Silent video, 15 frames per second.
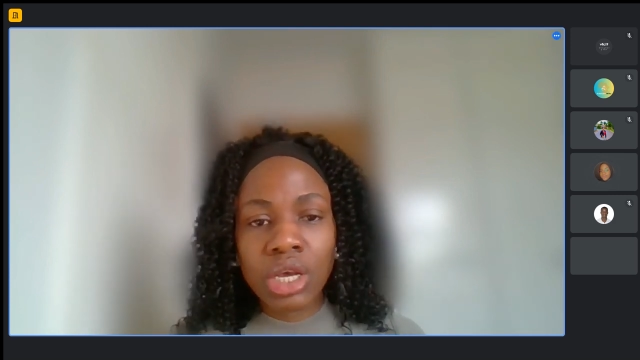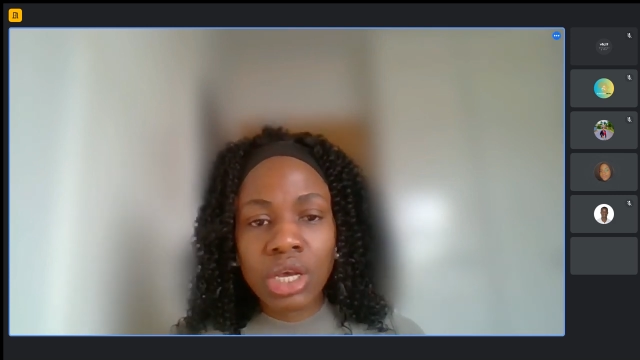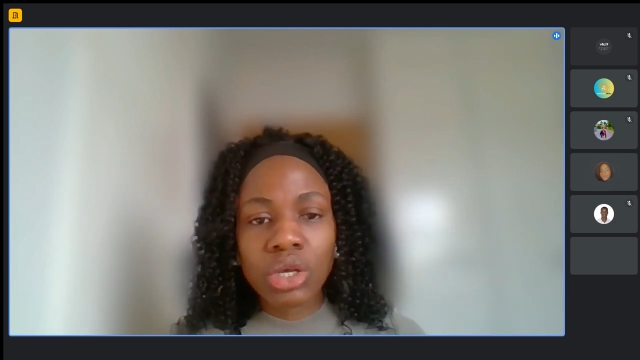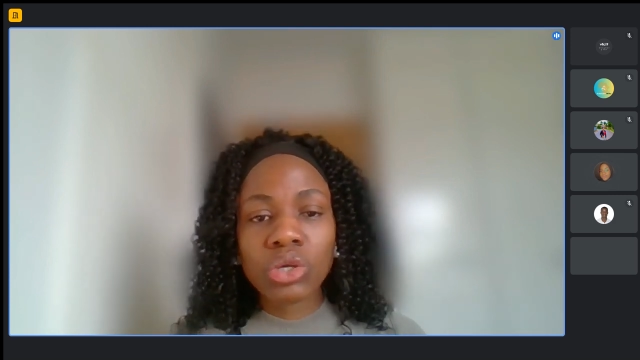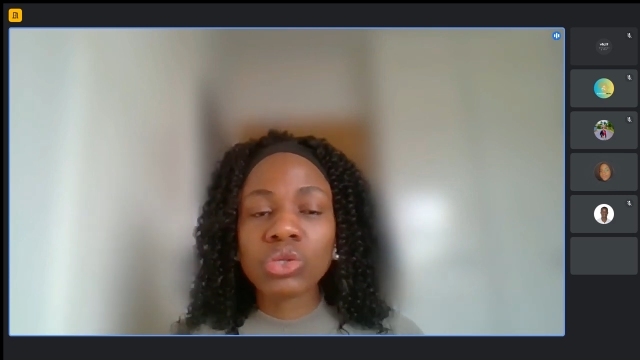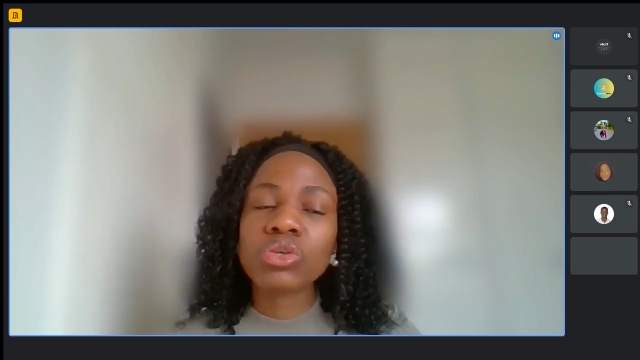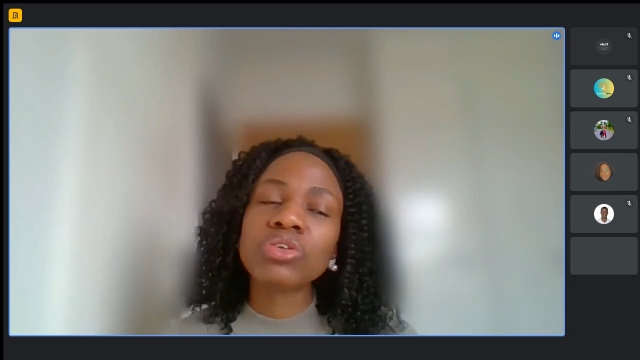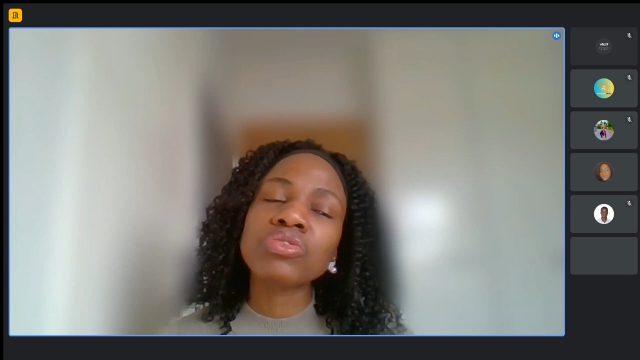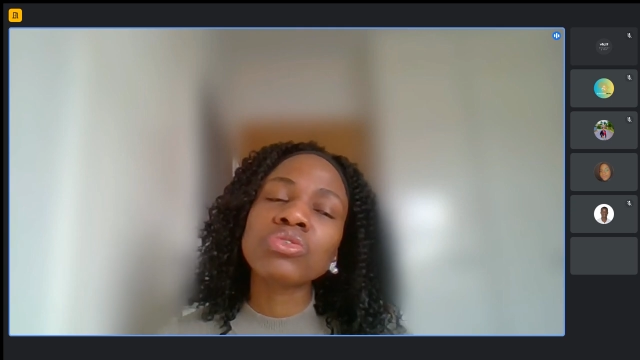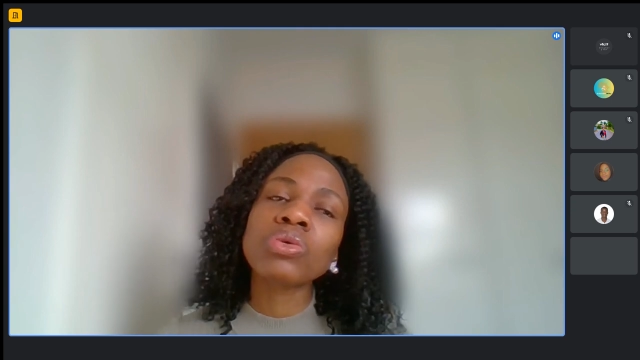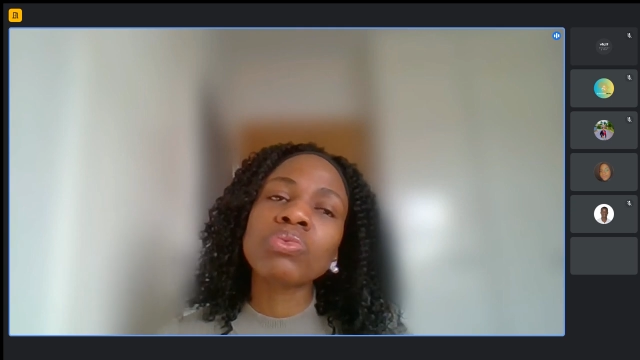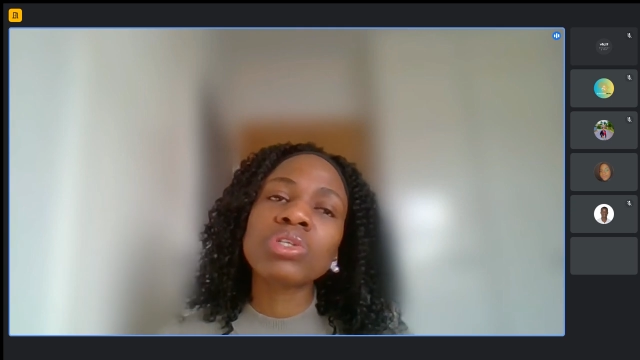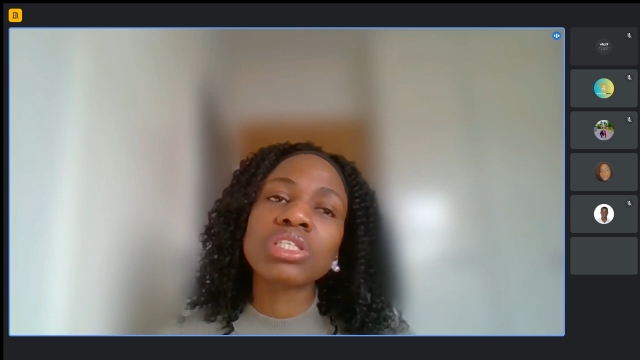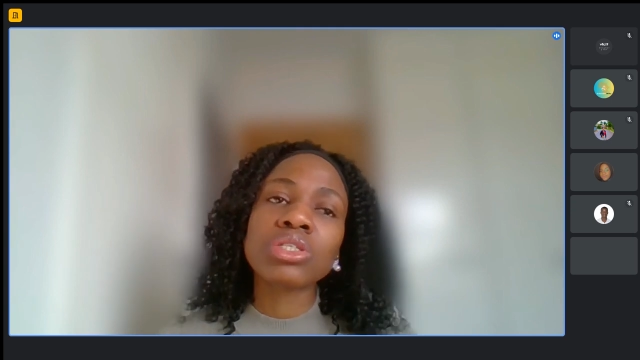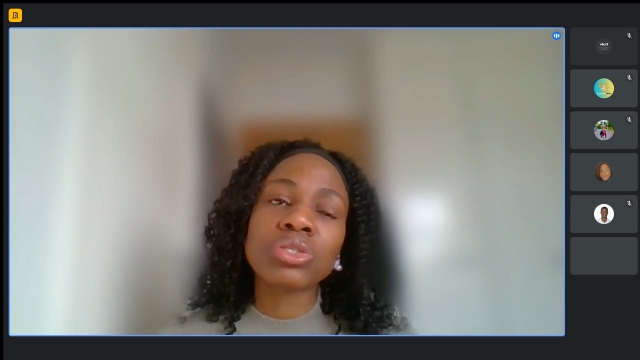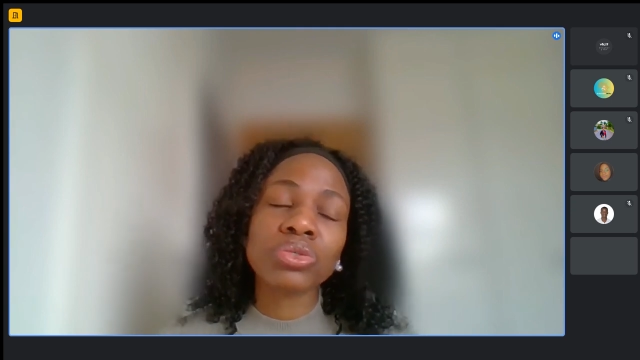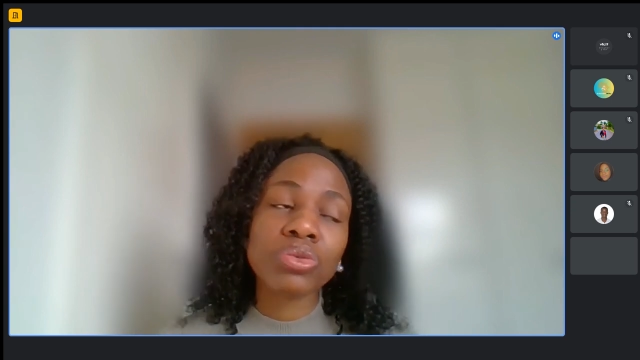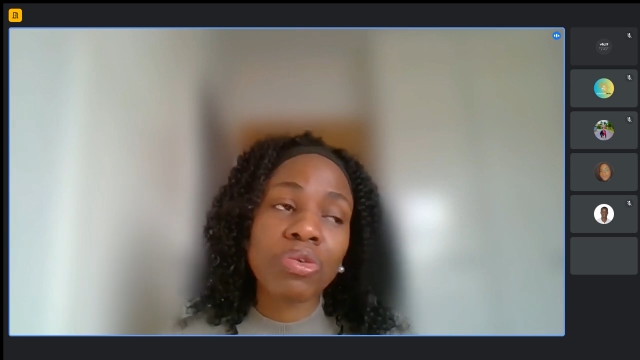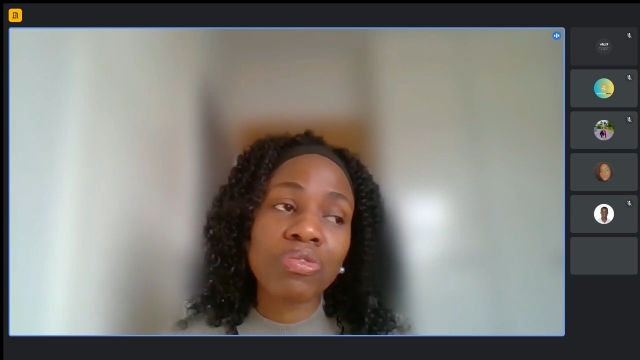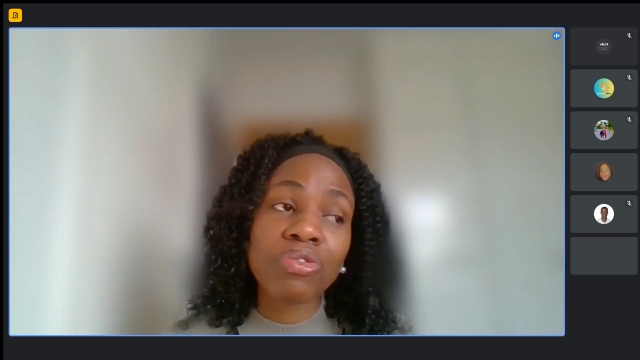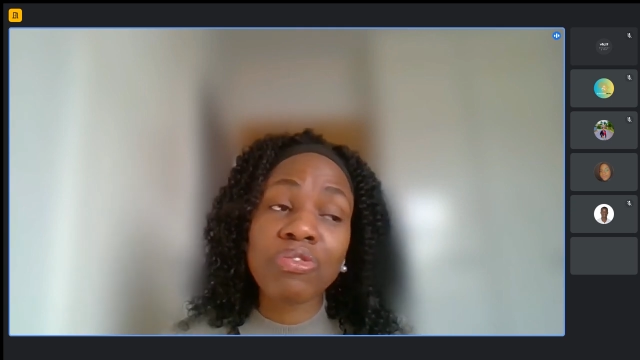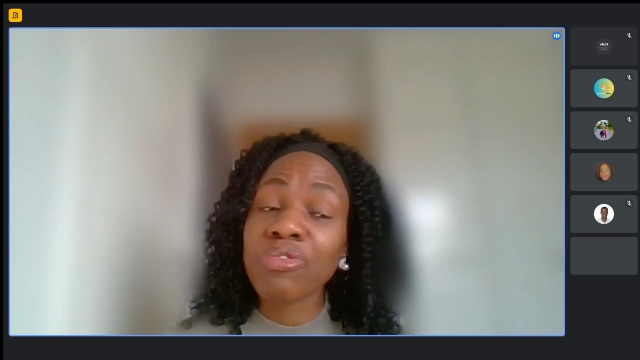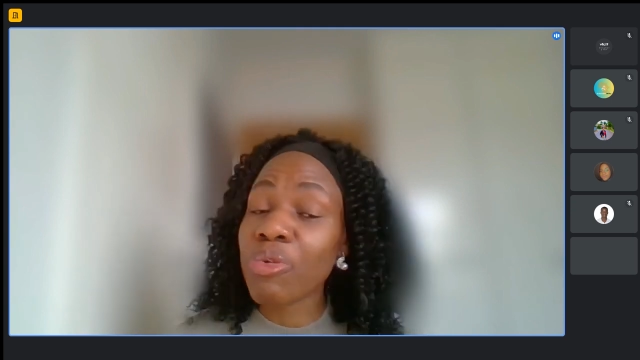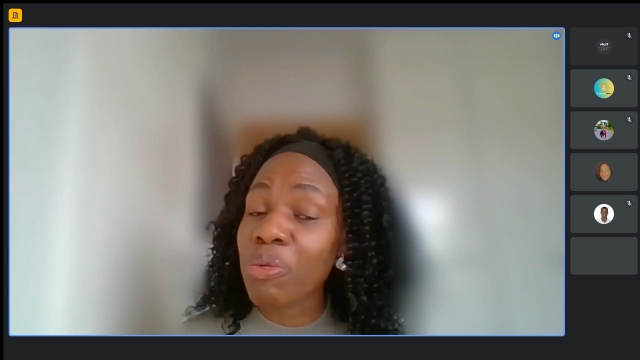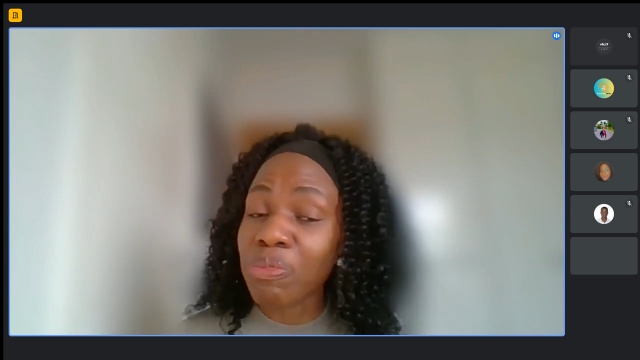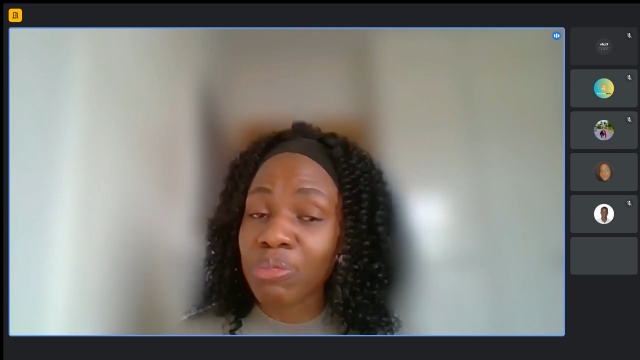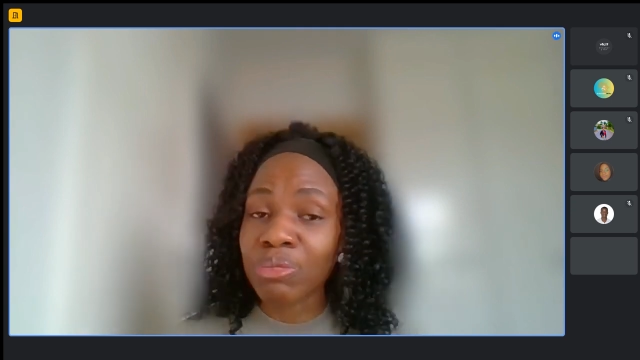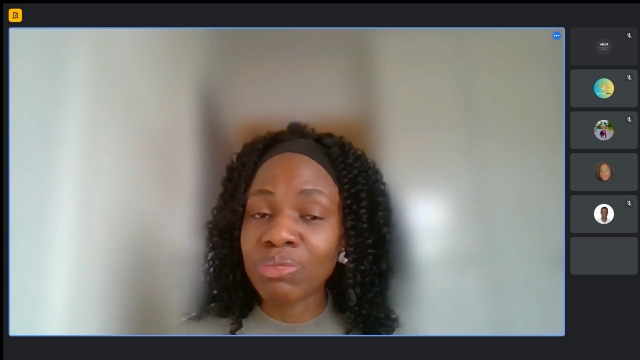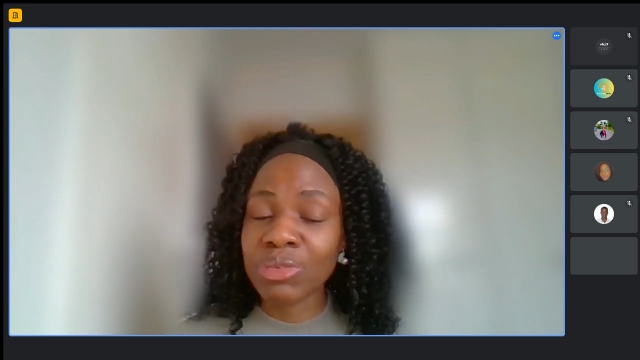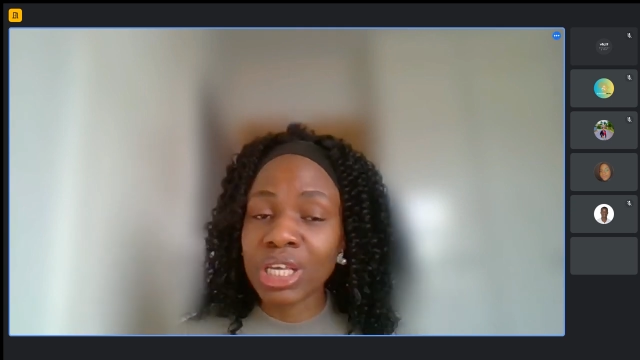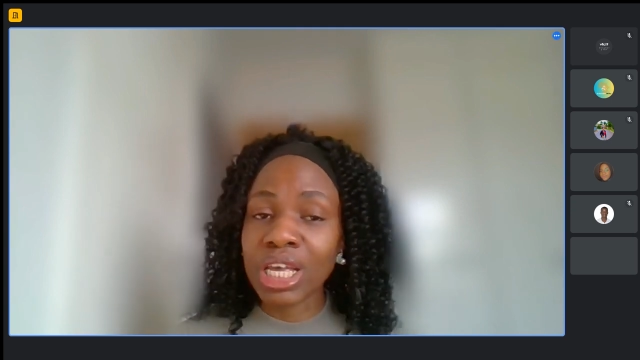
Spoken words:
If someone is suffering from